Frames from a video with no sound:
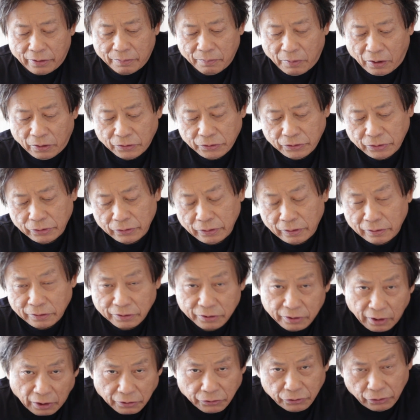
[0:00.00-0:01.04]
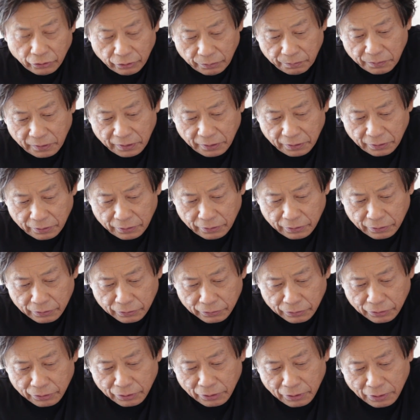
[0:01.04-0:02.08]
emotional, and sexual
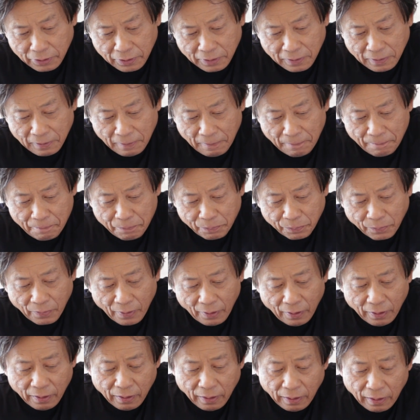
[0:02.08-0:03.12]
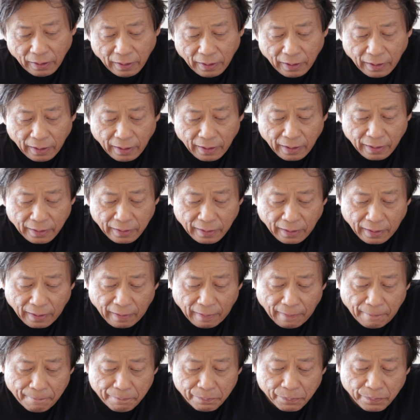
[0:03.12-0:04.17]
abuse, and
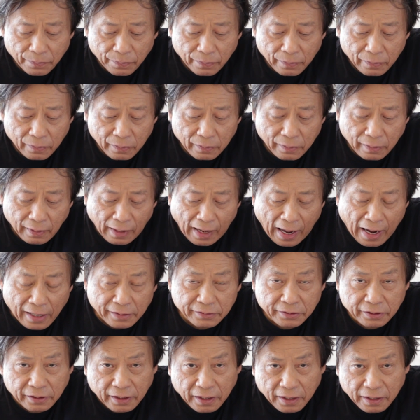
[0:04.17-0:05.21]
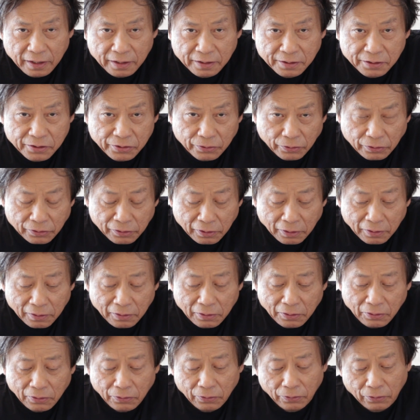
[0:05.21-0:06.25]
accidents or
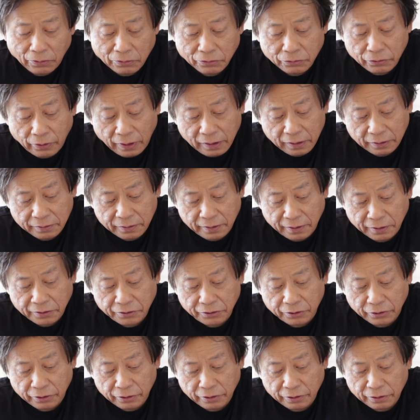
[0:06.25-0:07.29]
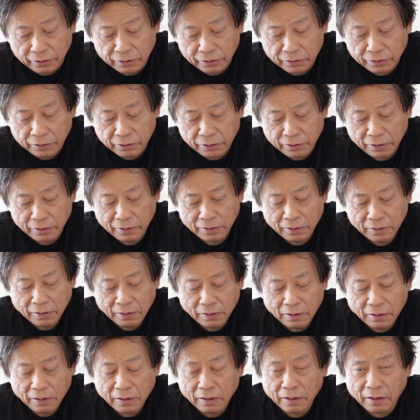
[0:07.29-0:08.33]
drug addictions,
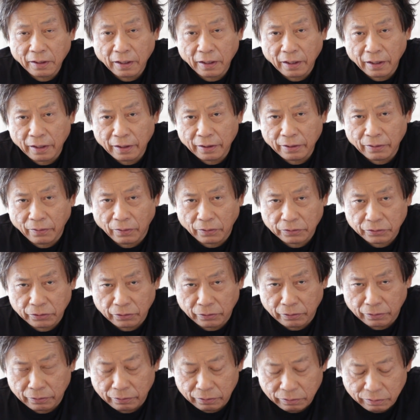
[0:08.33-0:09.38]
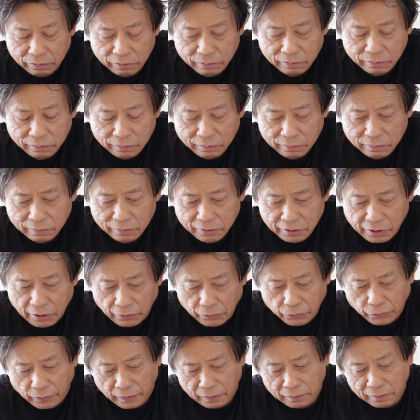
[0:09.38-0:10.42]
and also
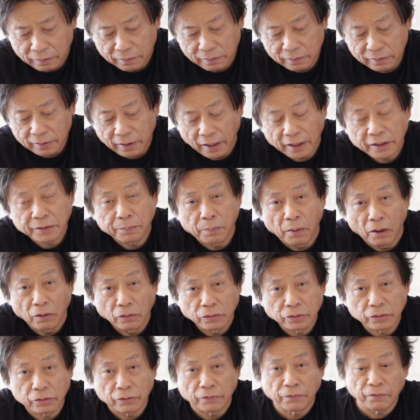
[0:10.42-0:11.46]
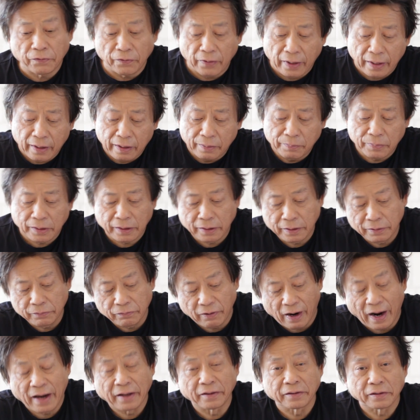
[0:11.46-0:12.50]
children exposed to family
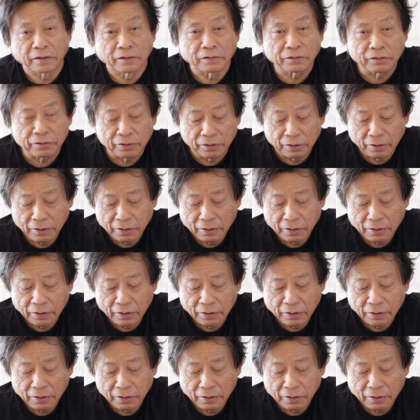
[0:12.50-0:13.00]
violence,